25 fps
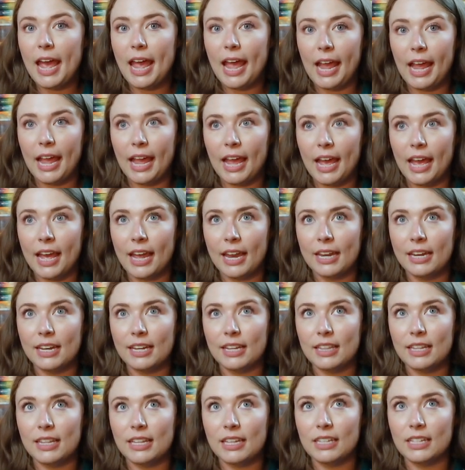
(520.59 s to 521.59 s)
and
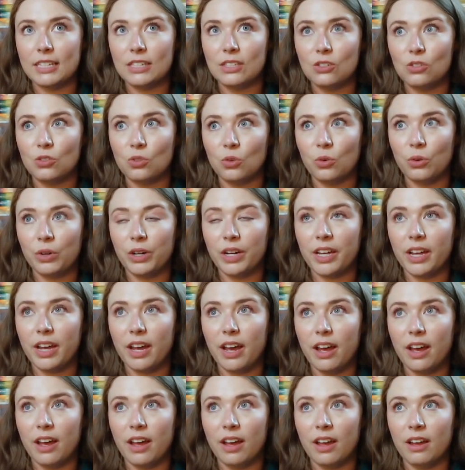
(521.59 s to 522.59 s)
the story
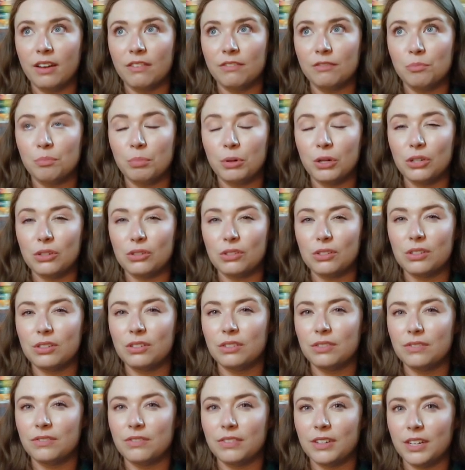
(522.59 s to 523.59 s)
of
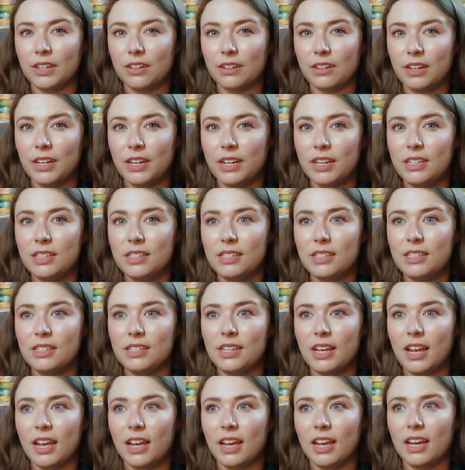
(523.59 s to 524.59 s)
perseverance
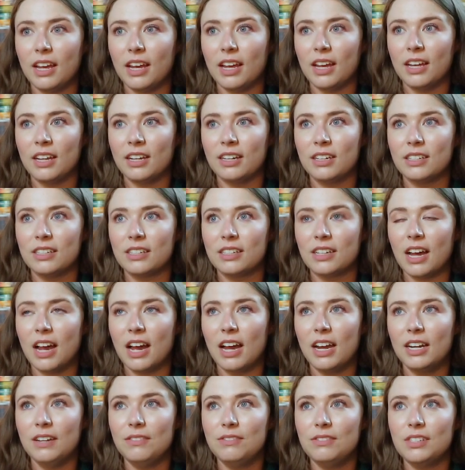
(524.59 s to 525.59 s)
and
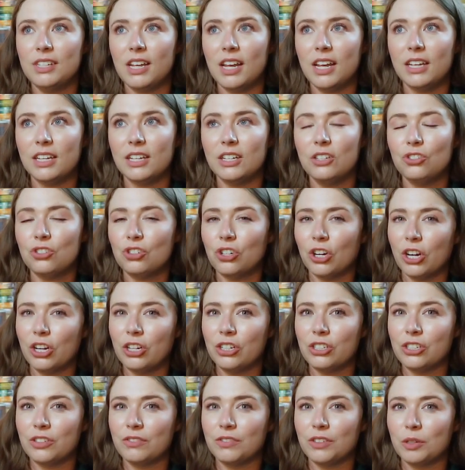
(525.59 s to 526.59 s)
kind of taking
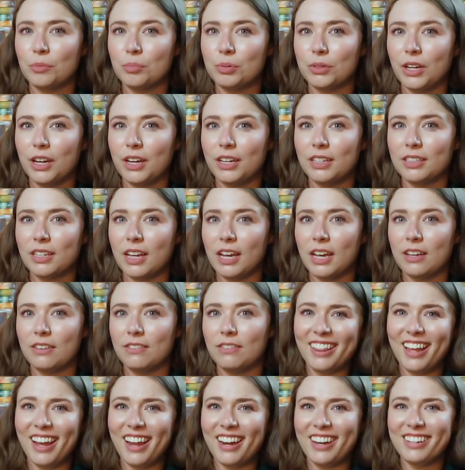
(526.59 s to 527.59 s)
charge of your plot in life.
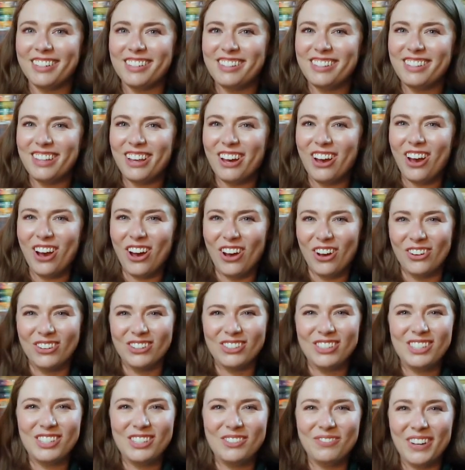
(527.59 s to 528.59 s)
And that is The
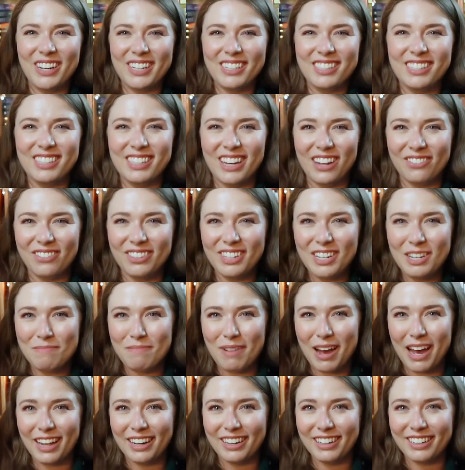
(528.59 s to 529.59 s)
Host by Stephanie
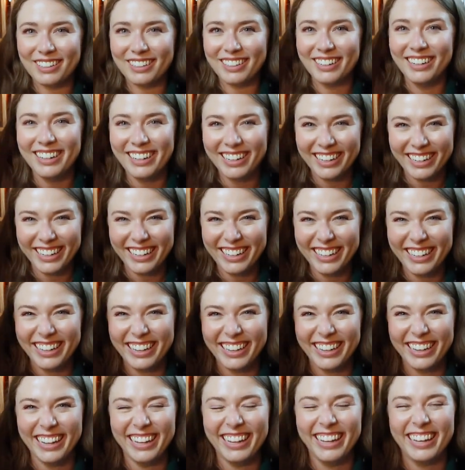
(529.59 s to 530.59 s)
Meyer.
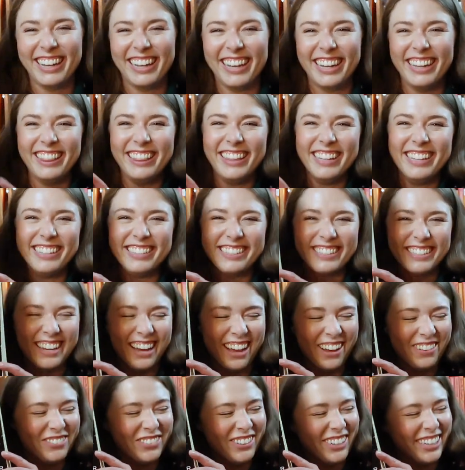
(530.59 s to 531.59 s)
Look at this
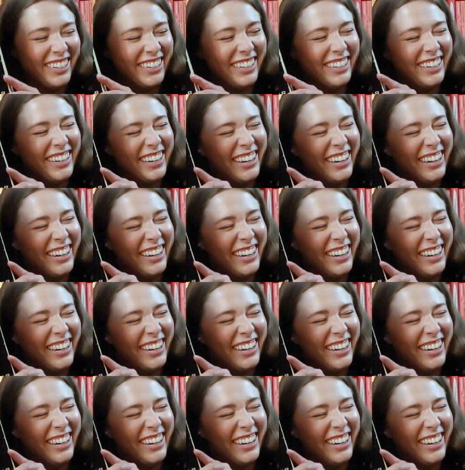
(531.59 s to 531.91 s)
cover.